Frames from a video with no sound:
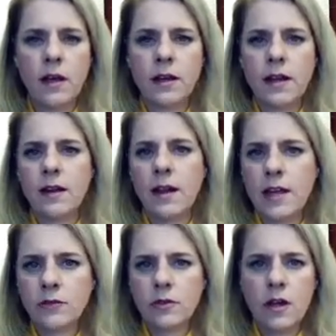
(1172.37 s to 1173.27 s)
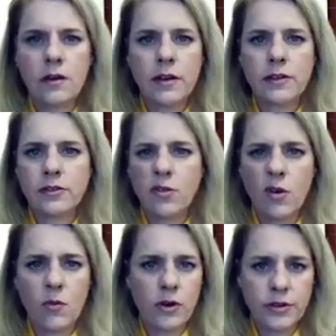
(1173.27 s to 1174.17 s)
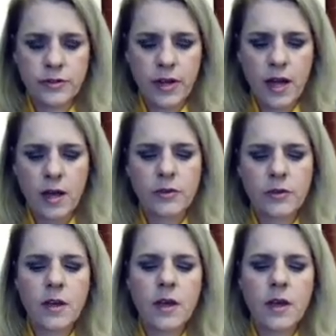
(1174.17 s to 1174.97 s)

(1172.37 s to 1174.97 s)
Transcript: it doesn't last for long, you just throw it 1 or 2 times,